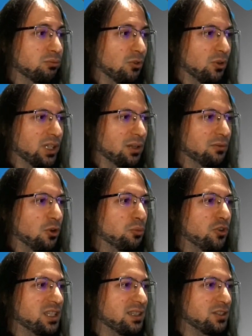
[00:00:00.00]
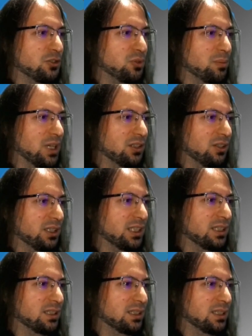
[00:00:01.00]
Okay, floor price doesn't really matter
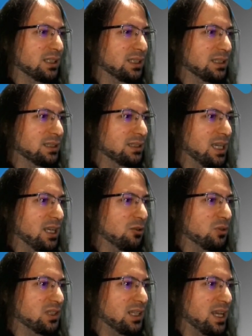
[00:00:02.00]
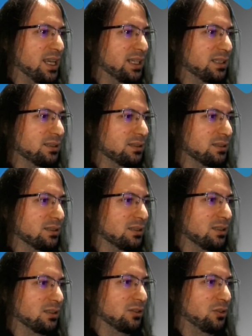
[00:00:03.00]
here. Yeah, it looks like
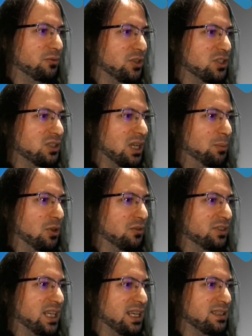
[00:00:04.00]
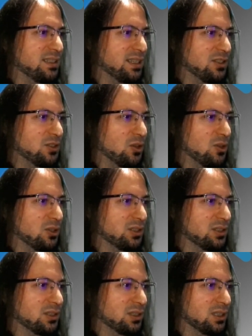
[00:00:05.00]
the first couple of days it
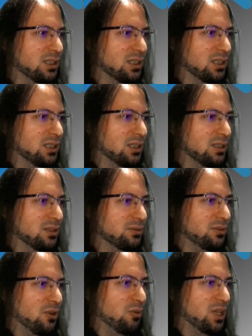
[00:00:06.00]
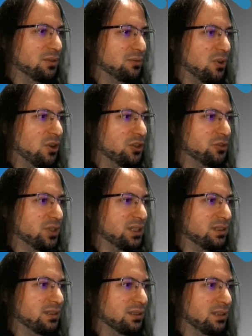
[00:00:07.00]
sold for around
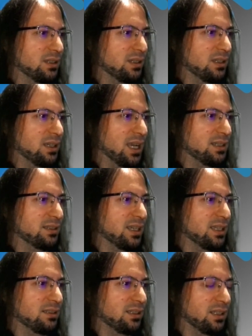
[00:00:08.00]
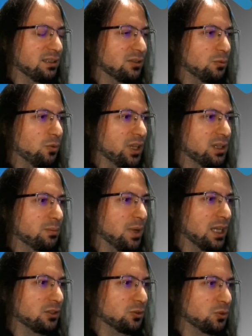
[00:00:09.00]
400 and then it went
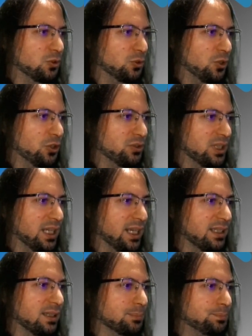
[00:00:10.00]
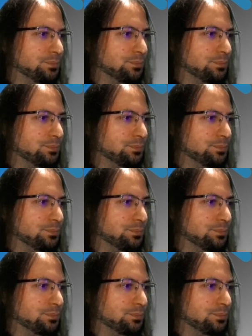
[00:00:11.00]
back to 200 ADA